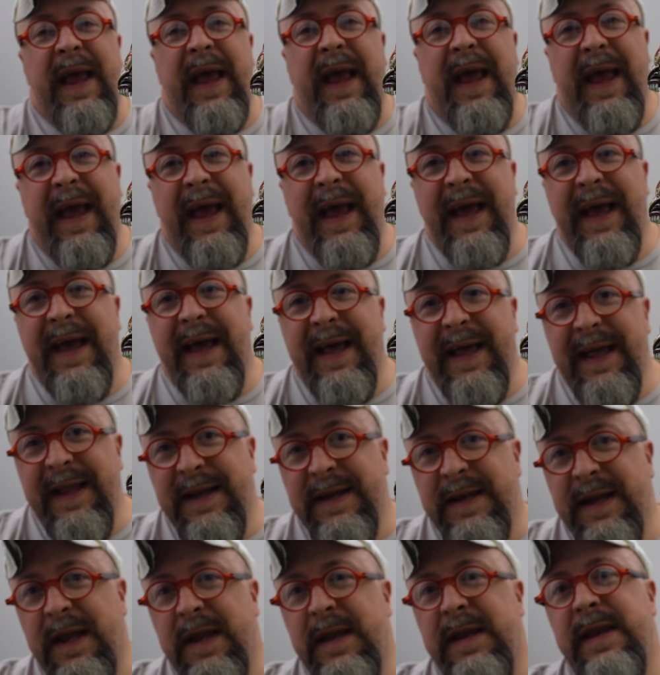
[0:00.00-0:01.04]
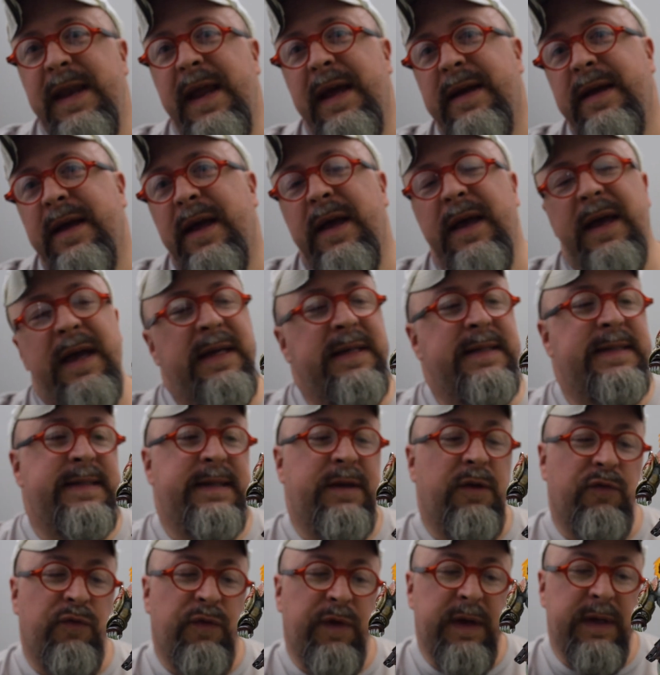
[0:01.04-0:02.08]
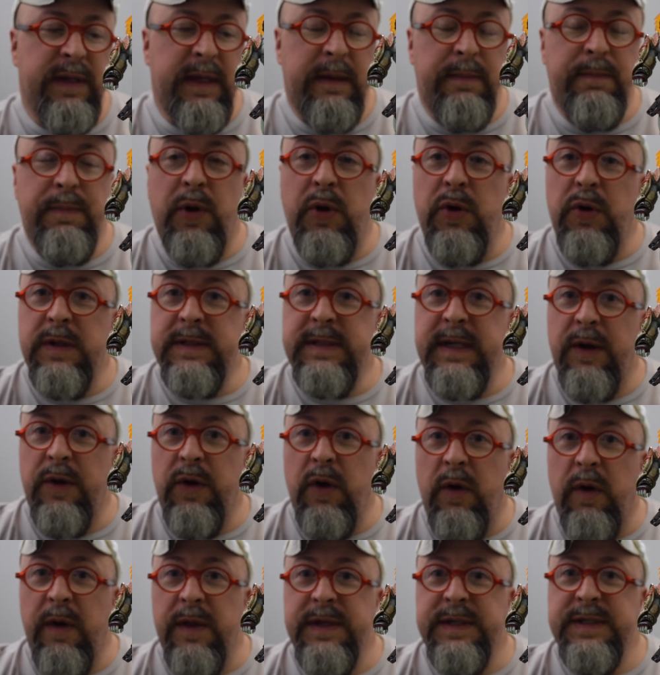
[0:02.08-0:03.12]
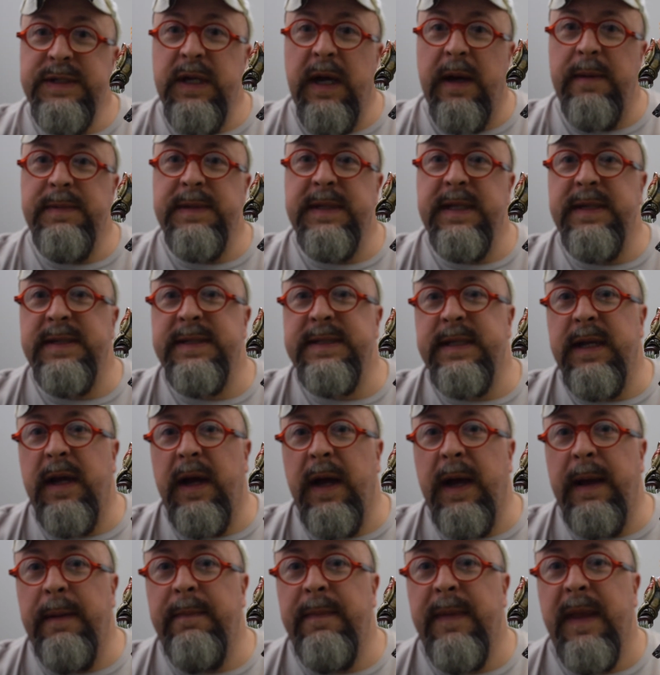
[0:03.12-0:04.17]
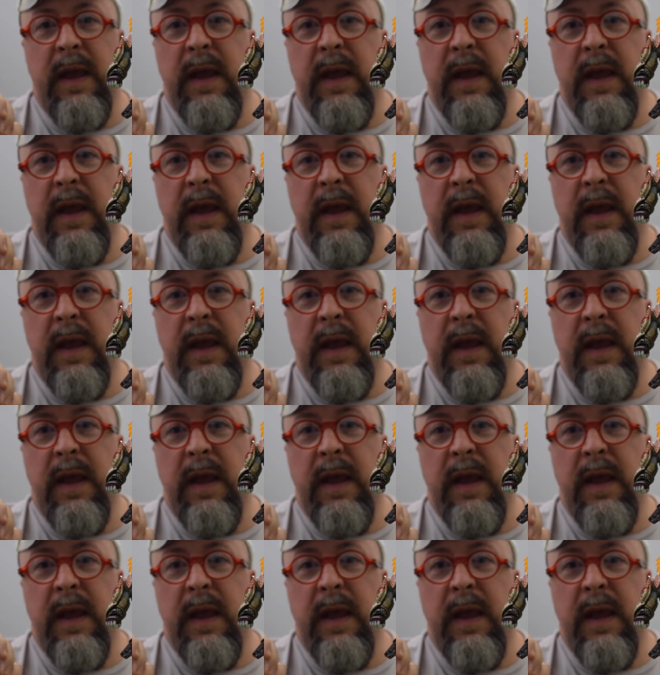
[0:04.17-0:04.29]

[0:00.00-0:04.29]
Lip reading: and NECA has really pulled out all the stops this time.